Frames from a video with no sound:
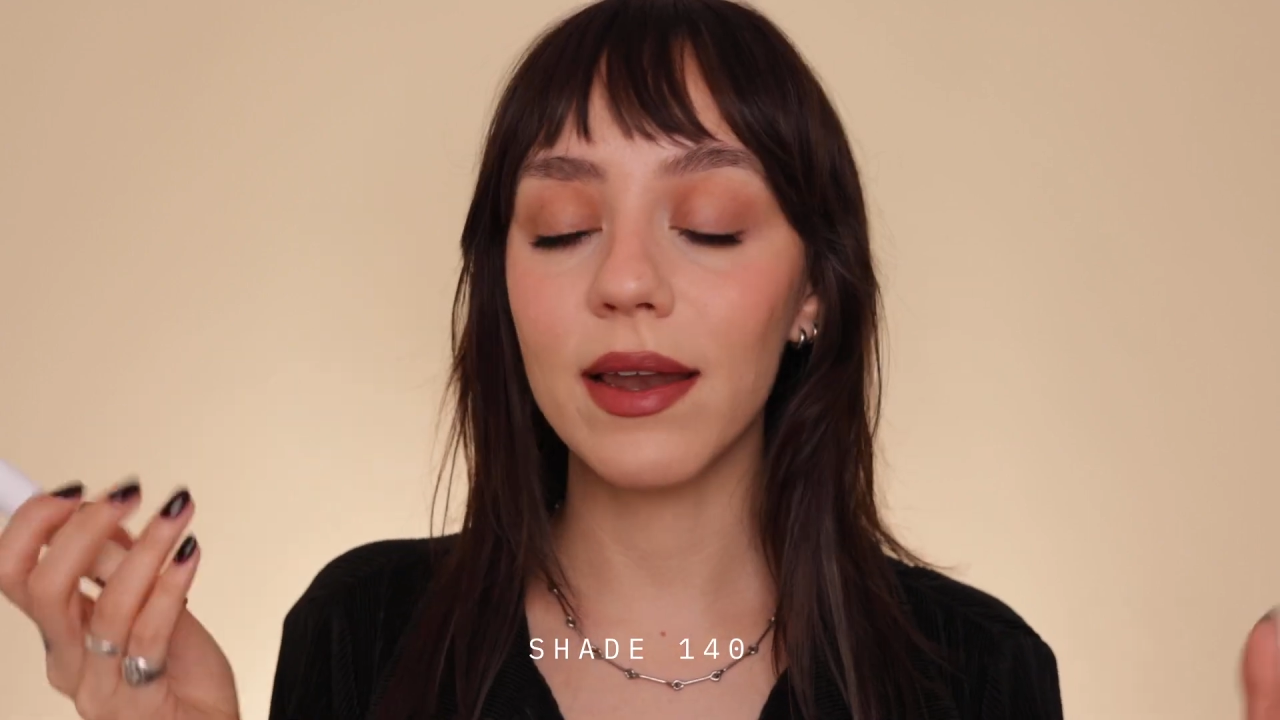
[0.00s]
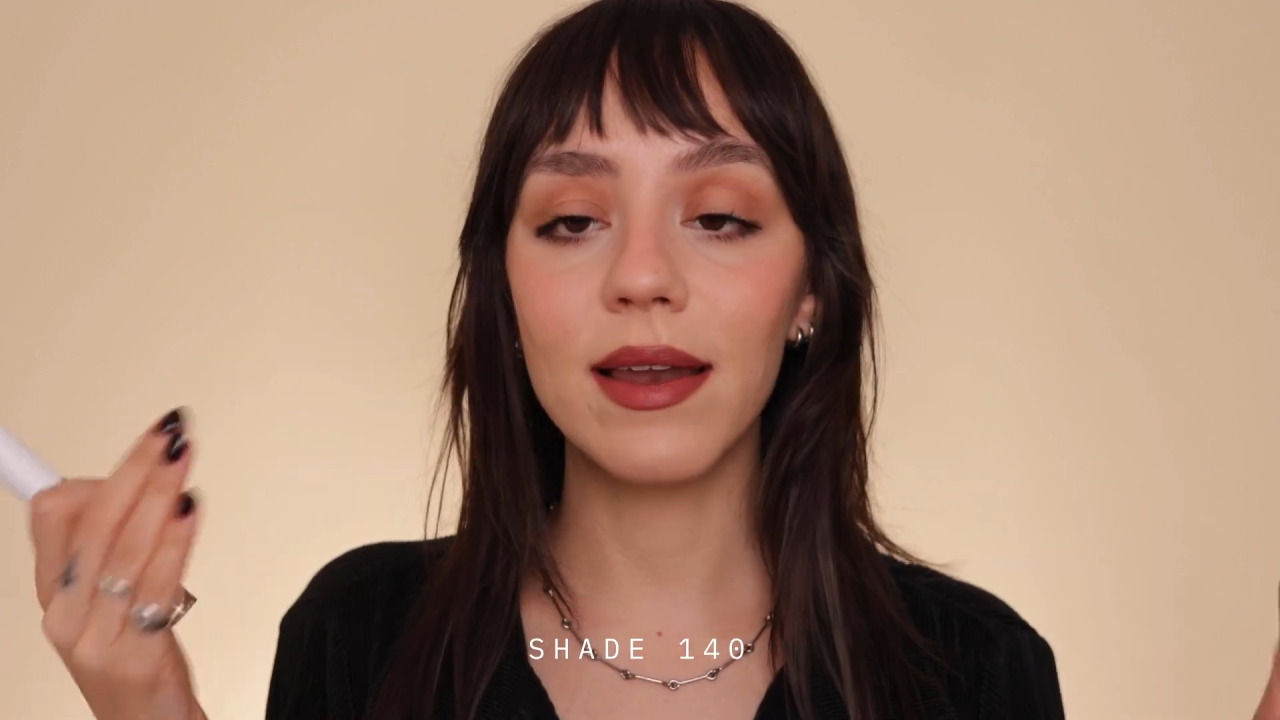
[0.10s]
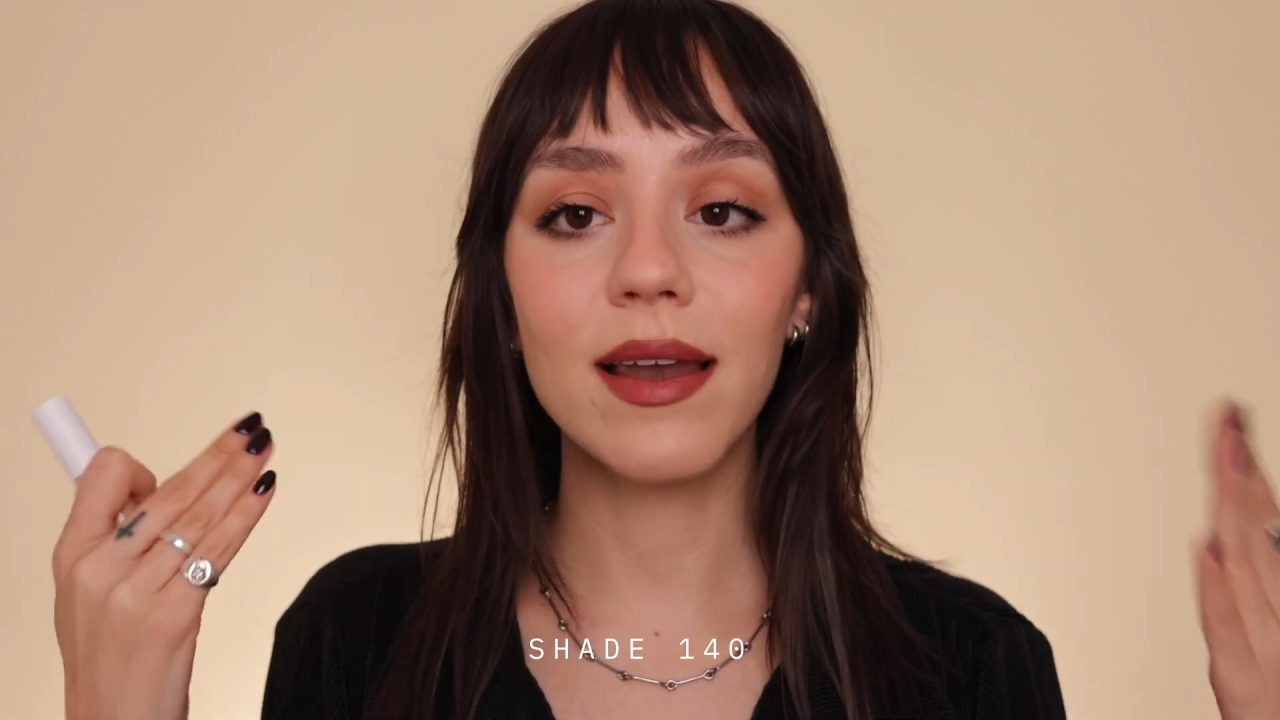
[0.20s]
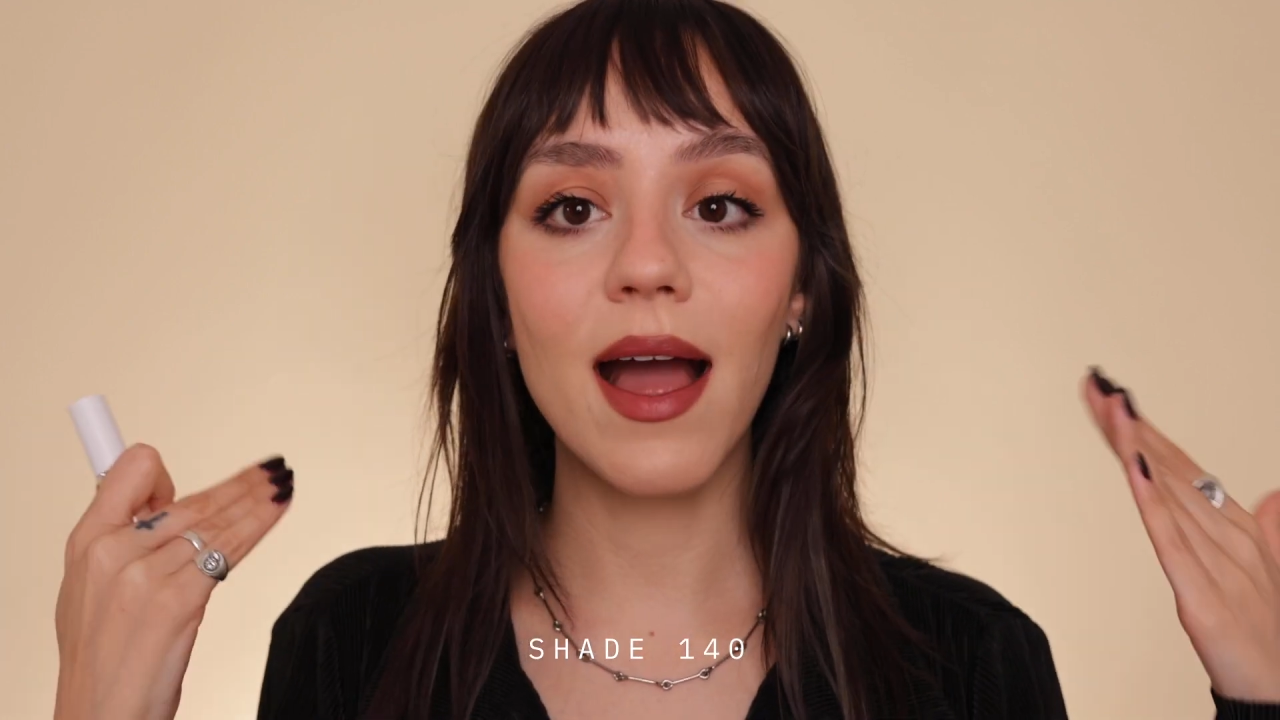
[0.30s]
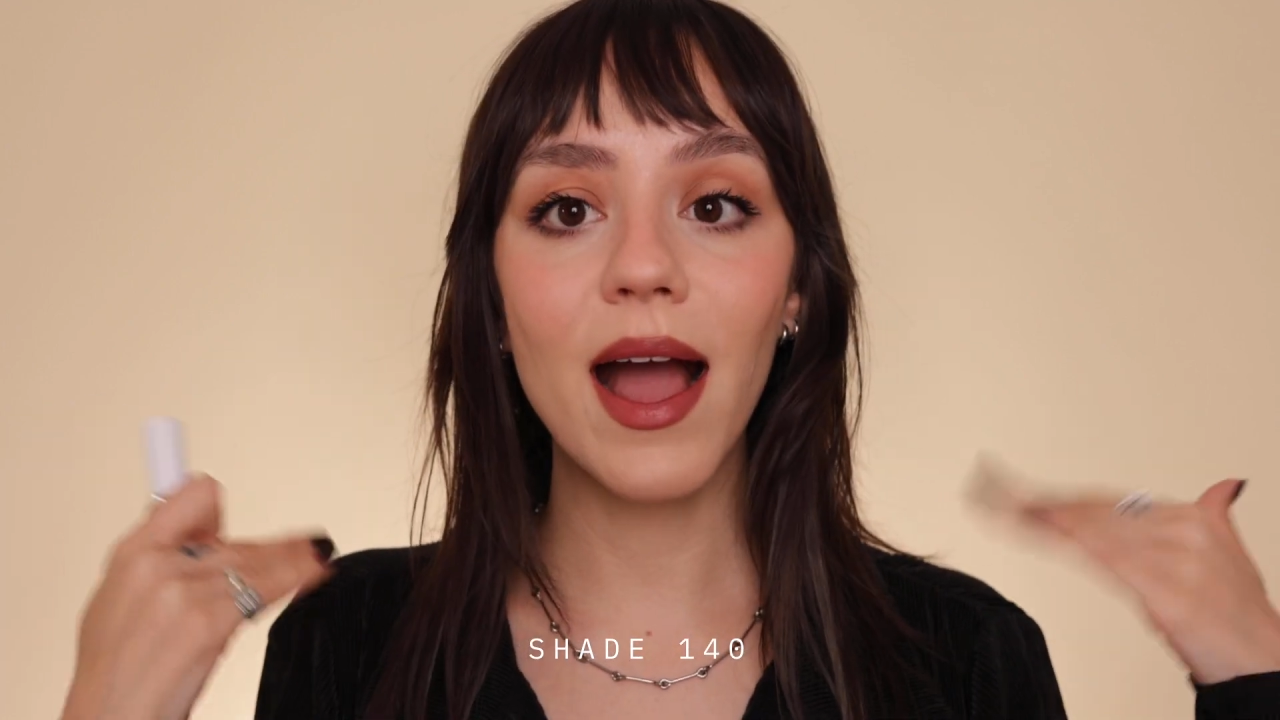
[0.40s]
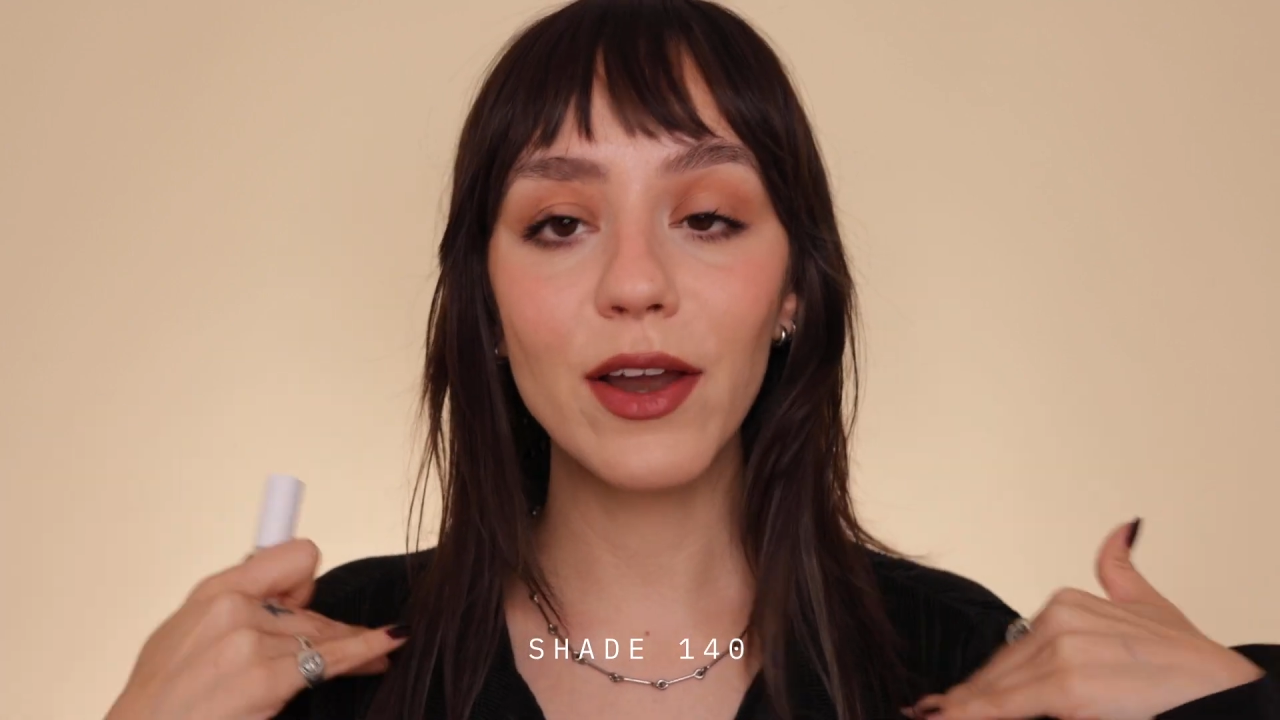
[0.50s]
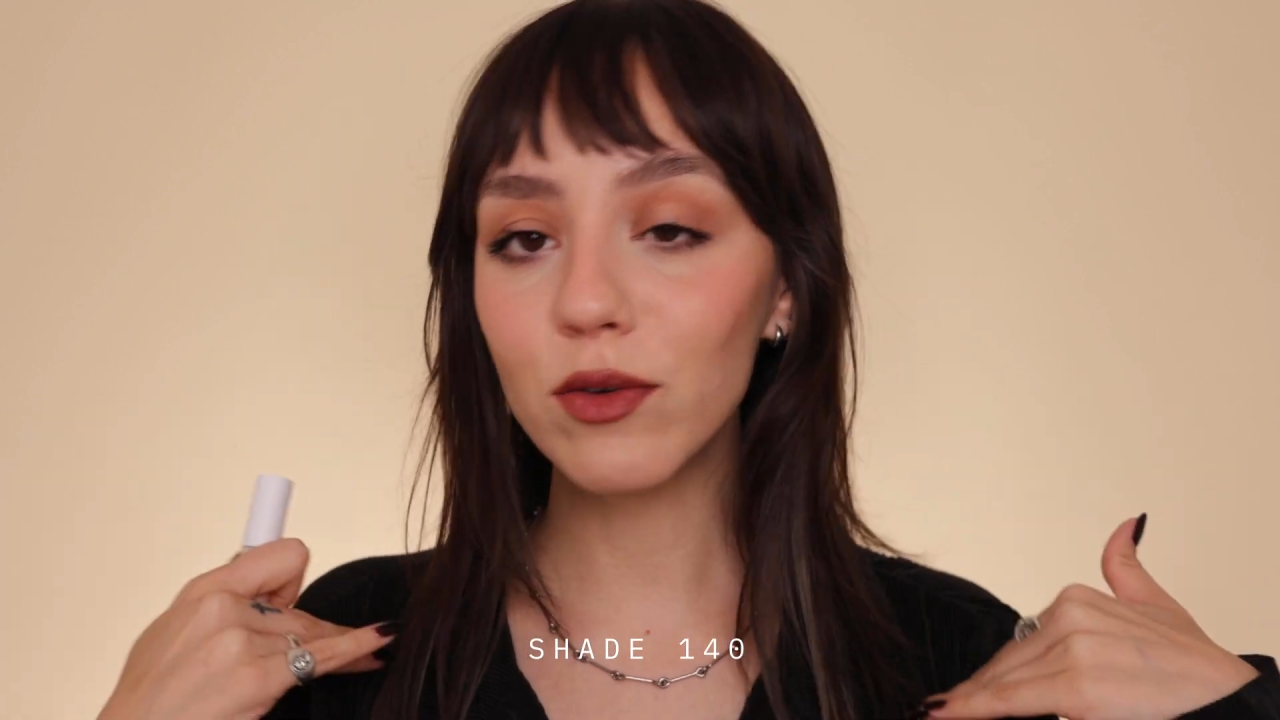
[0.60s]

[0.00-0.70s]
and I